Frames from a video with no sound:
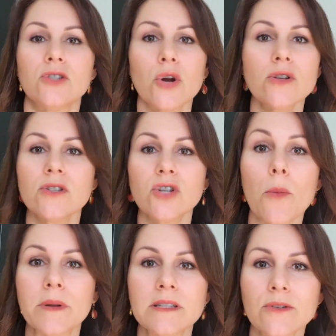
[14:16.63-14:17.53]
Don't
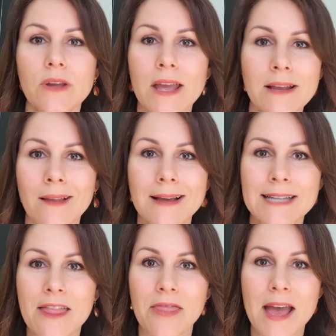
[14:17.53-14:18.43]
stop until you hit like
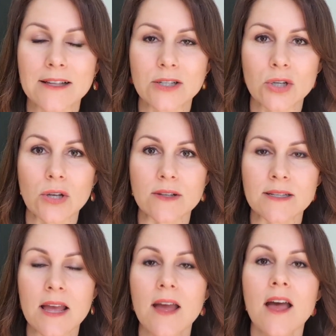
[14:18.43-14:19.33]
$10,000.